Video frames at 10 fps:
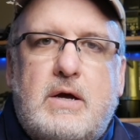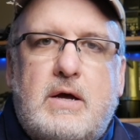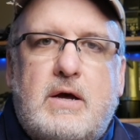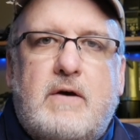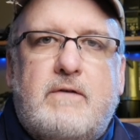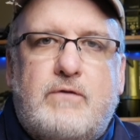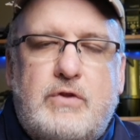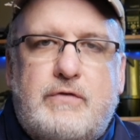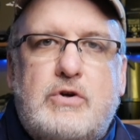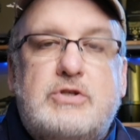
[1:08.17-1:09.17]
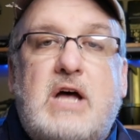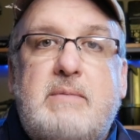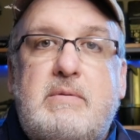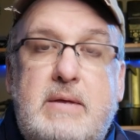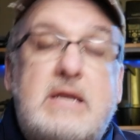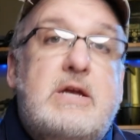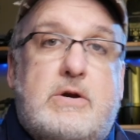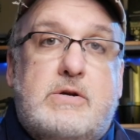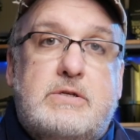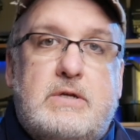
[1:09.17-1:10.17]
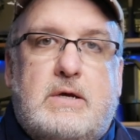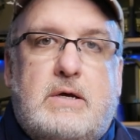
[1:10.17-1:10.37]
for the first time in many years